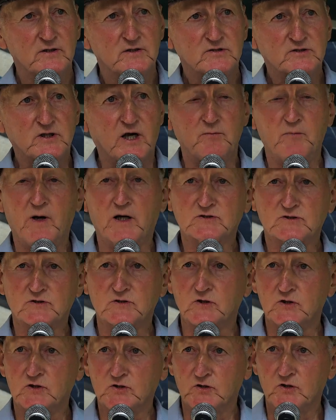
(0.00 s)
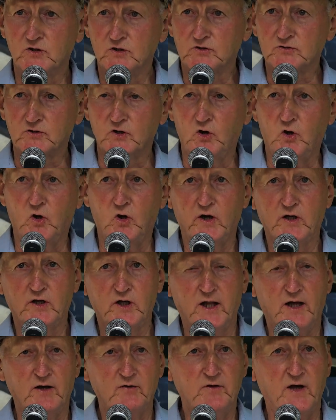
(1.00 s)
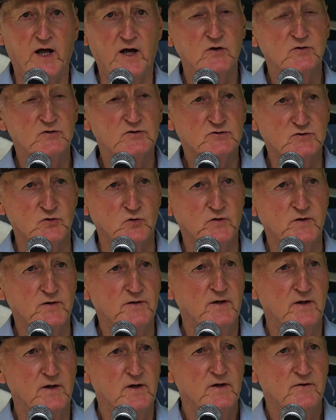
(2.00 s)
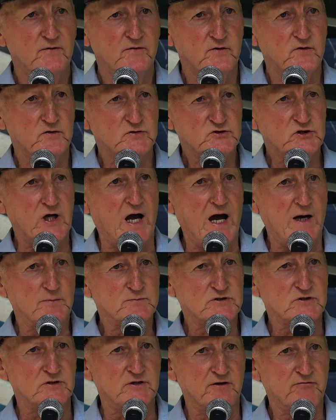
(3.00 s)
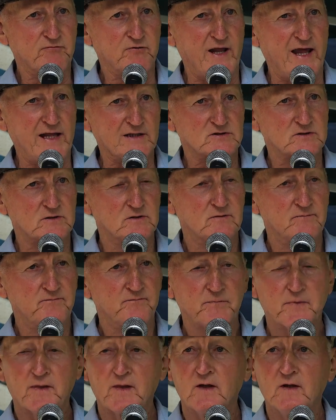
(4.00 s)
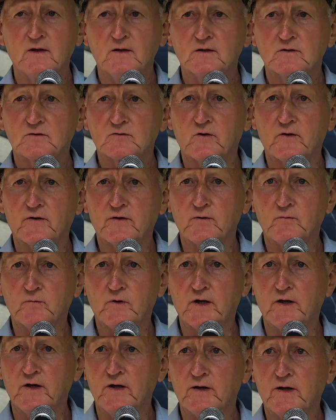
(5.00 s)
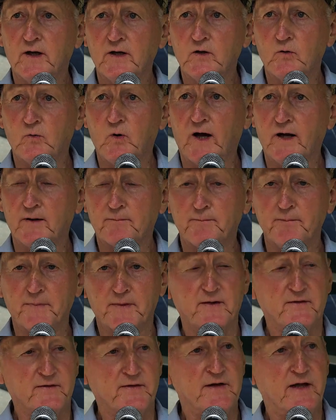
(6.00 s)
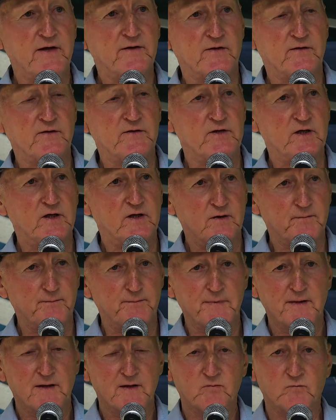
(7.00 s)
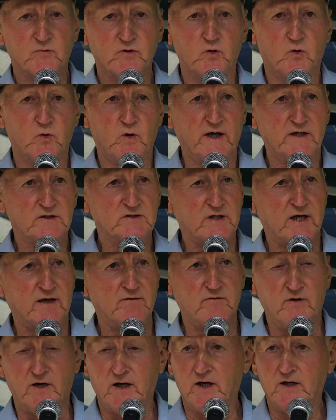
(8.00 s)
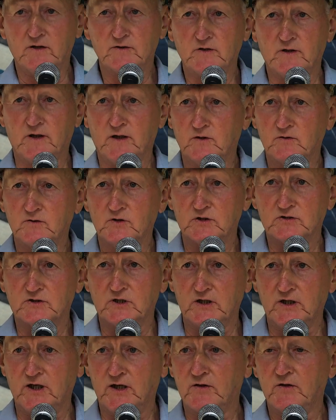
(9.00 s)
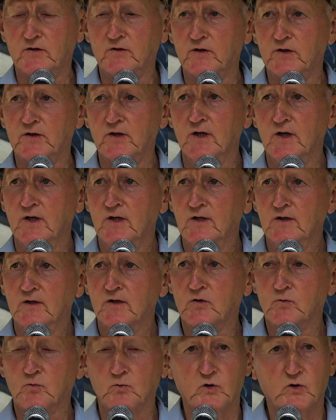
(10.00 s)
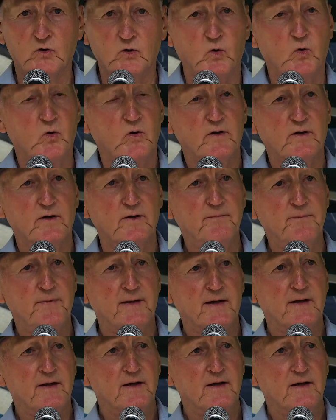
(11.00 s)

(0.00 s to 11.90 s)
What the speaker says: so much that he could hit the high and low notes and the sharps and the flats. So then, and anyway, at the end of the year, we'd always have a, you know, get together at Woodlawn, and